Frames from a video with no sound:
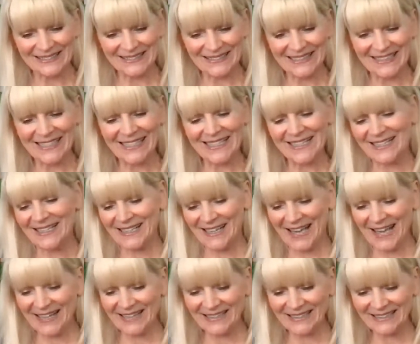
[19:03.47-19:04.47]
Good.
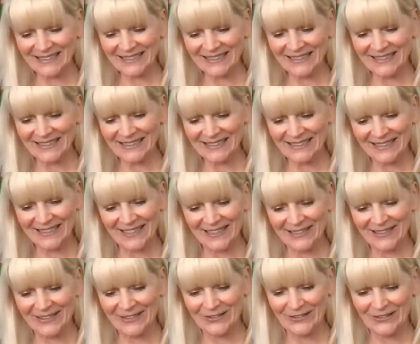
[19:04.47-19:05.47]
I just need to tell
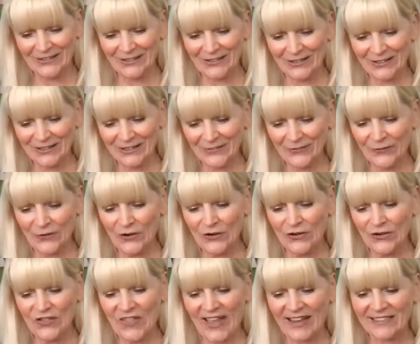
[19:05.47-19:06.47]
you, your
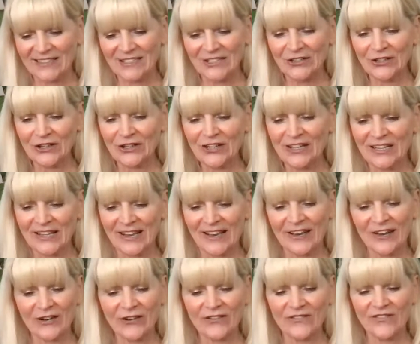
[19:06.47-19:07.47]
food that you cook in
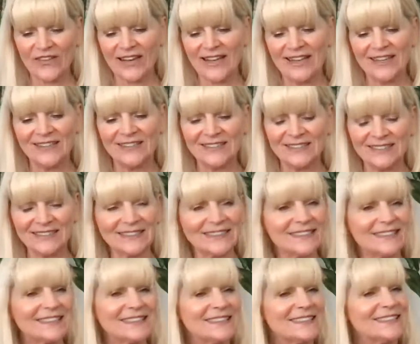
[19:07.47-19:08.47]
your videos
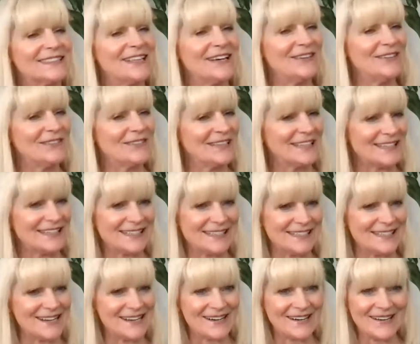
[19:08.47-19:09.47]
looks so
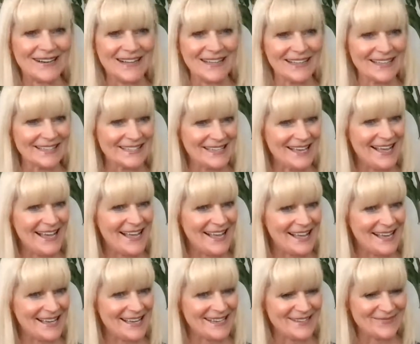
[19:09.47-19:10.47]
good all the
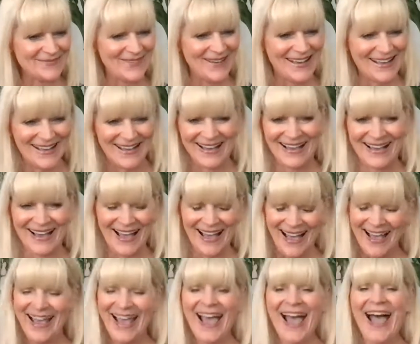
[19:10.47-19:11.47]
time.
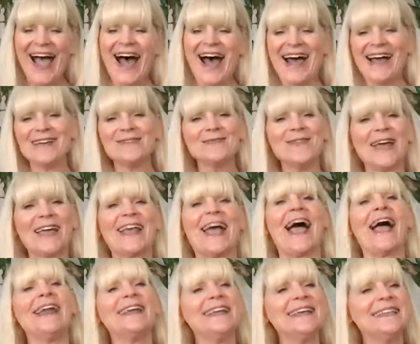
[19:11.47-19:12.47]
I'm like,
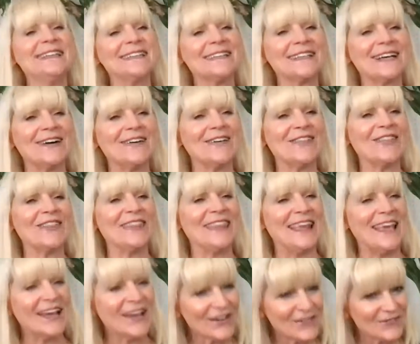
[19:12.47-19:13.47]
I need to go
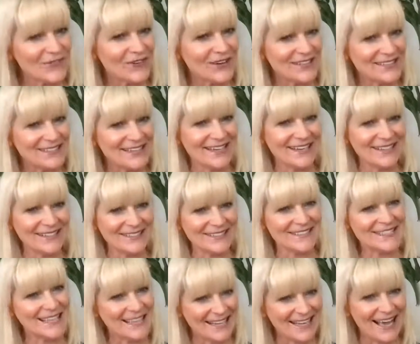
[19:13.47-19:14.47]
there for dinner
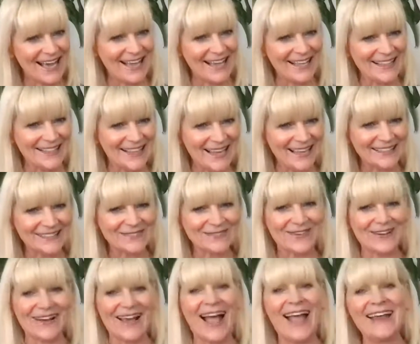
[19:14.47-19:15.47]
tonight. That's
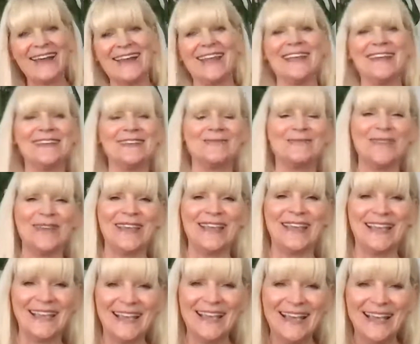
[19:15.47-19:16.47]
where I need to
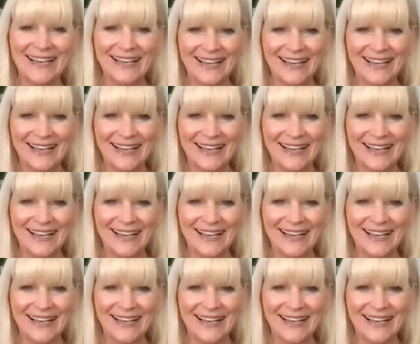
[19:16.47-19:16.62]
be.